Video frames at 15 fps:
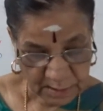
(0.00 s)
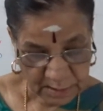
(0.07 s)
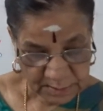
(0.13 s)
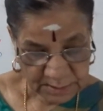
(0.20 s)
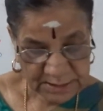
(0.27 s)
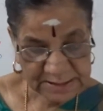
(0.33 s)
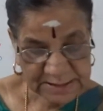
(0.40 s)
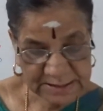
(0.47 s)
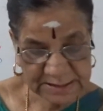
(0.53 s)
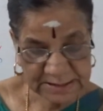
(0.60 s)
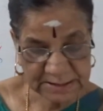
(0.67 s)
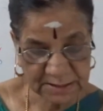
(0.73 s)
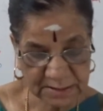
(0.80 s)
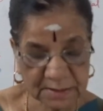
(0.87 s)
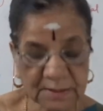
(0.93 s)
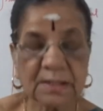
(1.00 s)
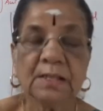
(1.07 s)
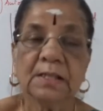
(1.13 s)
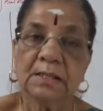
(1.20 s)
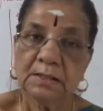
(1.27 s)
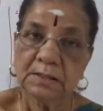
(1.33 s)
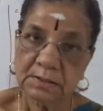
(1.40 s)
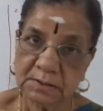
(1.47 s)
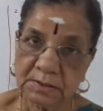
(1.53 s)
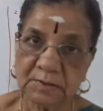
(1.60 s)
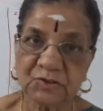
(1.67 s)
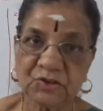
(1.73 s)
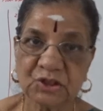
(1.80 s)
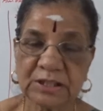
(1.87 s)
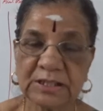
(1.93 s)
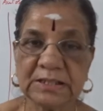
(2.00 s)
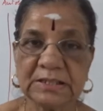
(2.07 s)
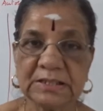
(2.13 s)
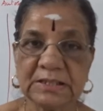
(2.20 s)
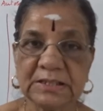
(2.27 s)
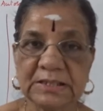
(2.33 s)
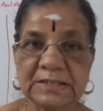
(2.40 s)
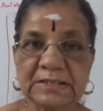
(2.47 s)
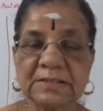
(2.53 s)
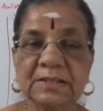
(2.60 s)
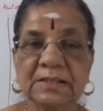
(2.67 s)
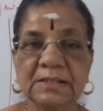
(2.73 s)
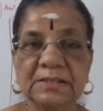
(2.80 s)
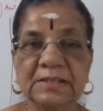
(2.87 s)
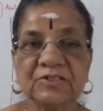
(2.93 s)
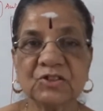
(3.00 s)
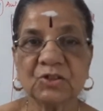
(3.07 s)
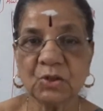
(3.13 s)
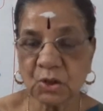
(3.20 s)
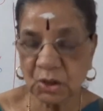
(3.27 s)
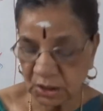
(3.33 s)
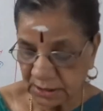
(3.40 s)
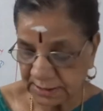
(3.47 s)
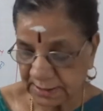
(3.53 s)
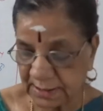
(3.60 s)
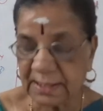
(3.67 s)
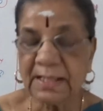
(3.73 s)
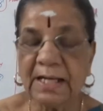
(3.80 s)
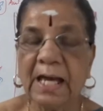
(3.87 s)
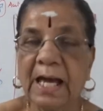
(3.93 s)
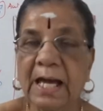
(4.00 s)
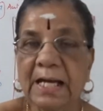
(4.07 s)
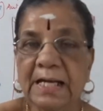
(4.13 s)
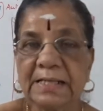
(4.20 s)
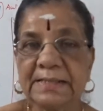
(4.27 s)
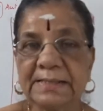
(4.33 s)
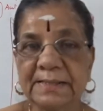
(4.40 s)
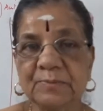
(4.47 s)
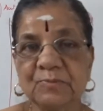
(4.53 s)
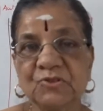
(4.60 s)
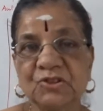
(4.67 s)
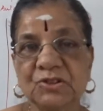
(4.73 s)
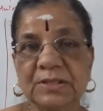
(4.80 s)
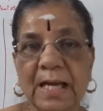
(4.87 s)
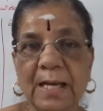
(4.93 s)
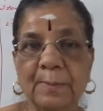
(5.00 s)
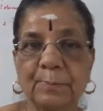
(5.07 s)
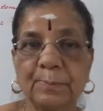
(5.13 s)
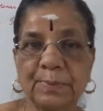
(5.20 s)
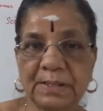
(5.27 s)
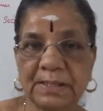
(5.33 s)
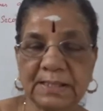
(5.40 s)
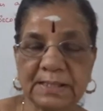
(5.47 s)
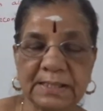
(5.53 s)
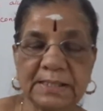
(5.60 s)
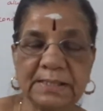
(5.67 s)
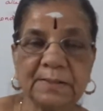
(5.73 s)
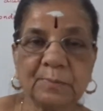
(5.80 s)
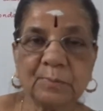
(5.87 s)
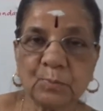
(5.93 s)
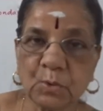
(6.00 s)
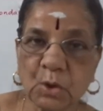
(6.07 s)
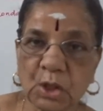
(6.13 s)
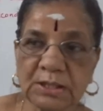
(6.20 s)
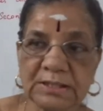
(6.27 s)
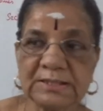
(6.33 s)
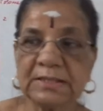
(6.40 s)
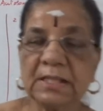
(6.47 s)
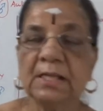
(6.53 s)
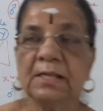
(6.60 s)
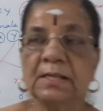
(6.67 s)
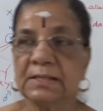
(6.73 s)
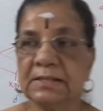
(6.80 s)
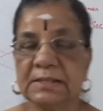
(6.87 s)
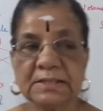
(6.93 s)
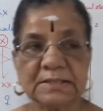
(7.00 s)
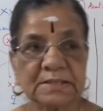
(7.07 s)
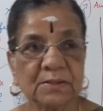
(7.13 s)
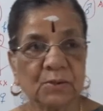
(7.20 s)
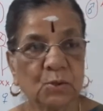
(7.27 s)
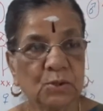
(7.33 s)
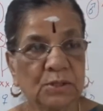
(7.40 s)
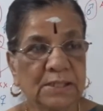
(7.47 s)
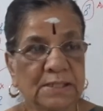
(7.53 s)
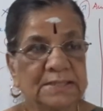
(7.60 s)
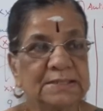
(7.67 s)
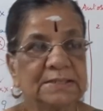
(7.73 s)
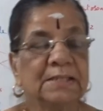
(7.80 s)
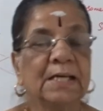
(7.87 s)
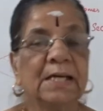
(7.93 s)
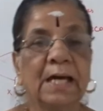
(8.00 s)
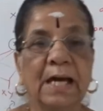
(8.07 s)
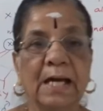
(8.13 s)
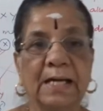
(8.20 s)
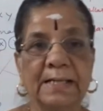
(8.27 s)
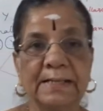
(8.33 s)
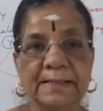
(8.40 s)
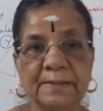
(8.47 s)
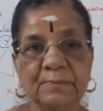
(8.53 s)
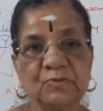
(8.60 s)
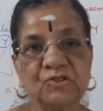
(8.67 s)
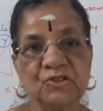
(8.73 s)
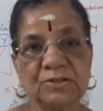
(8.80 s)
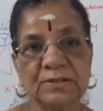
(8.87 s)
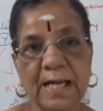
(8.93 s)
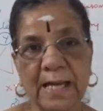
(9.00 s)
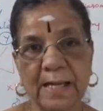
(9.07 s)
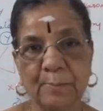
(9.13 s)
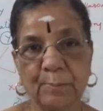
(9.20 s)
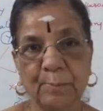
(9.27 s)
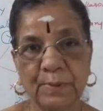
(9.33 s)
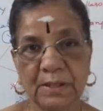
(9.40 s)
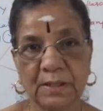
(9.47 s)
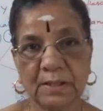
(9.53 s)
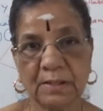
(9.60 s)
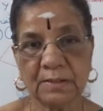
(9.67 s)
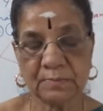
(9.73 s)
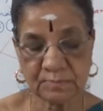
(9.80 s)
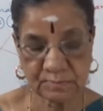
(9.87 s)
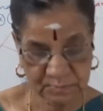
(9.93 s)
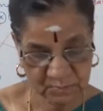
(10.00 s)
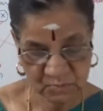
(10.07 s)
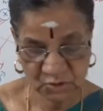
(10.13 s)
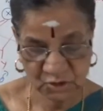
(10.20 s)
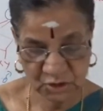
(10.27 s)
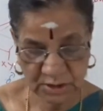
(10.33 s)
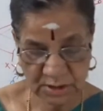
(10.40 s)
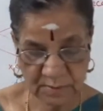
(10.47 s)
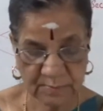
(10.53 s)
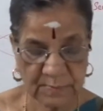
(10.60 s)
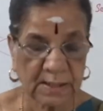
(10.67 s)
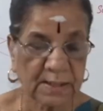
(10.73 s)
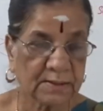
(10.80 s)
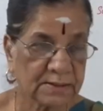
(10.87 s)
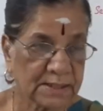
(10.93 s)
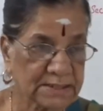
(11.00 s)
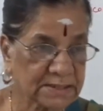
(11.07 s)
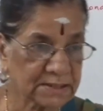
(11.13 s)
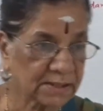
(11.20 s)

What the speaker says: this changes, it is called Adam's apple. In boys, it is known as Adam's apple. Just to